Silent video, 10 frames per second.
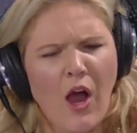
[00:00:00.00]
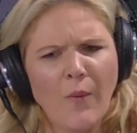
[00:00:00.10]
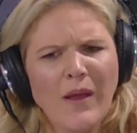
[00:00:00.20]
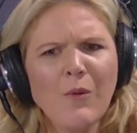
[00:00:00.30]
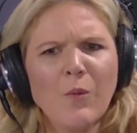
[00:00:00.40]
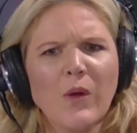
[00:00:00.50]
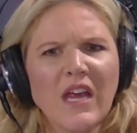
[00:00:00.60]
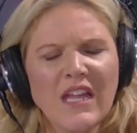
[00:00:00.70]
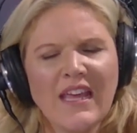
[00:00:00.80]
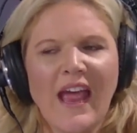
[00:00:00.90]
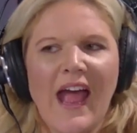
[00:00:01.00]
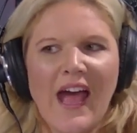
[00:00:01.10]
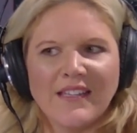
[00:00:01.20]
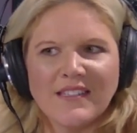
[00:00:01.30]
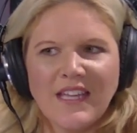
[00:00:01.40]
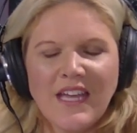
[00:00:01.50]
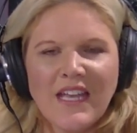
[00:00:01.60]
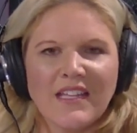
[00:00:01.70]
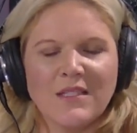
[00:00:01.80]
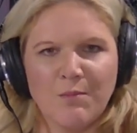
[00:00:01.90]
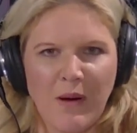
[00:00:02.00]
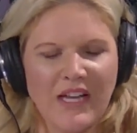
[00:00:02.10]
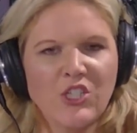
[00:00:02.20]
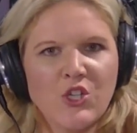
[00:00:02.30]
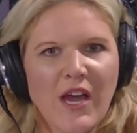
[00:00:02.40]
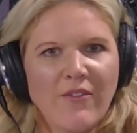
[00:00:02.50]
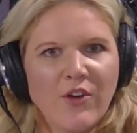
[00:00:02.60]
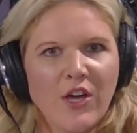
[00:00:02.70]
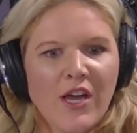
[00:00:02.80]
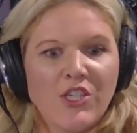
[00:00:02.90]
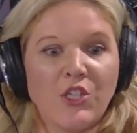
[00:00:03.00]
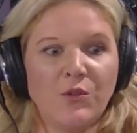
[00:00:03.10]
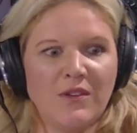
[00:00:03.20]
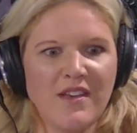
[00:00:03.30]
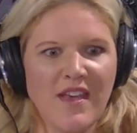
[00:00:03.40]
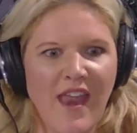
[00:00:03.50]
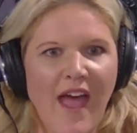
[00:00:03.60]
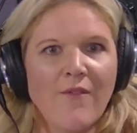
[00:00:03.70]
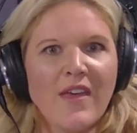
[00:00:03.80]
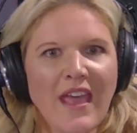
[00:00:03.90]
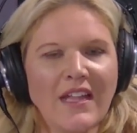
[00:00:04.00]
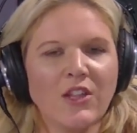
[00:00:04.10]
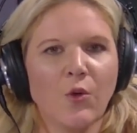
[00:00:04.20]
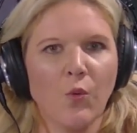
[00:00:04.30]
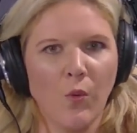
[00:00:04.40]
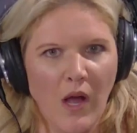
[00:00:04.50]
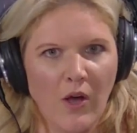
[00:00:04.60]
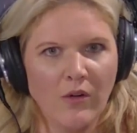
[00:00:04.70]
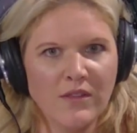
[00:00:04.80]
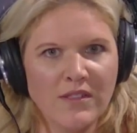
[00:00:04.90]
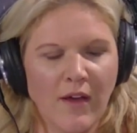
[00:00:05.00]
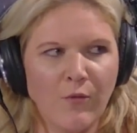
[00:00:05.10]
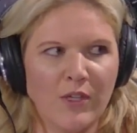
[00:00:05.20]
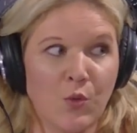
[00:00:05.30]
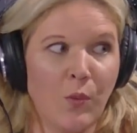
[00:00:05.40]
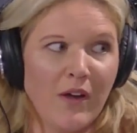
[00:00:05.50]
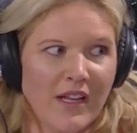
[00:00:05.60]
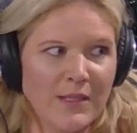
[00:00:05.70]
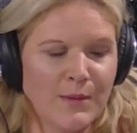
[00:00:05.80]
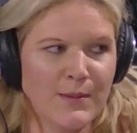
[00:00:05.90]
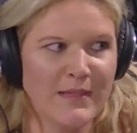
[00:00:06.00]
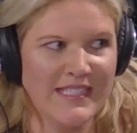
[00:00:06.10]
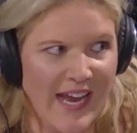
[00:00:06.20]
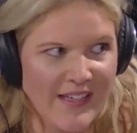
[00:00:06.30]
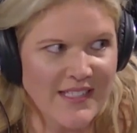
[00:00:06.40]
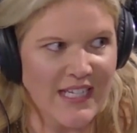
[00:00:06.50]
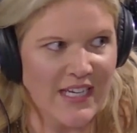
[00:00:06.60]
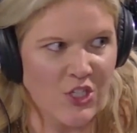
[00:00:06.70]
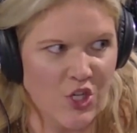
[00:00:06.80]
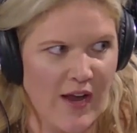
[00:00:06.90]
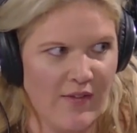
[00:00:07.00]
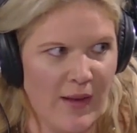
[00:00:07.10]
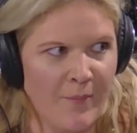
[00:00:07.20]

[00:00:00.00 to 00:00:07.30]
are we really asking this bus driver to navigate the roads of which we're not supposed to be texting and driving?